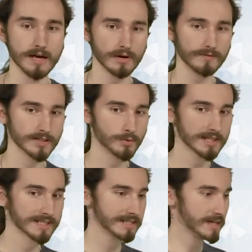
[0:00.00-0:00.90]
We have this
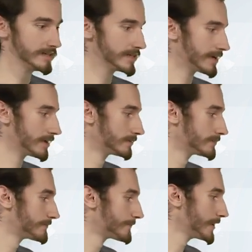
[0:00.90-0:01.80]
one state
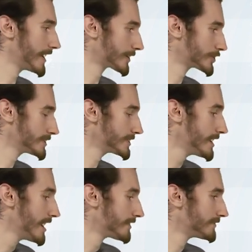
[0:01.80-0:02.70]
and three actions,
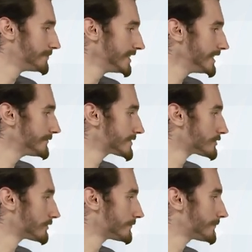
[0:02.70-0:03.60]
and the beliefs
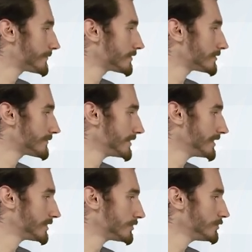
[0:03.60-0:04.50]
of uh, the
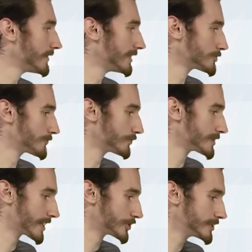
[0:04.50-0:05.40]
Q-values of those
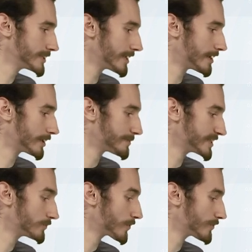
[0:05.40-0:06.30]
actions are
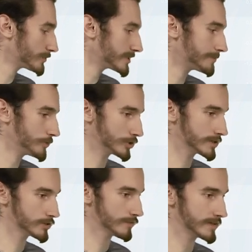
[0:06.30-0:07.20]
represented with those
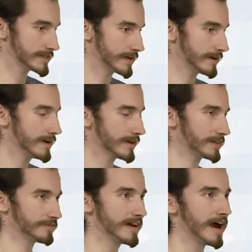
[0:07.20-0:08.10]
distributions. So these are kind
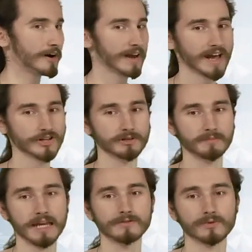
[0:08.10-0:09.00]
of our actual
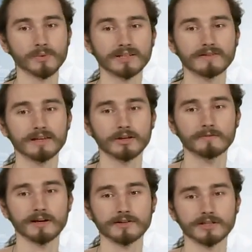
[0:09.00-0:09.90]
beliefs of what the
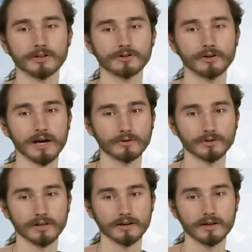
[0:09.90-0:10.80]
Q-value is going to turn out.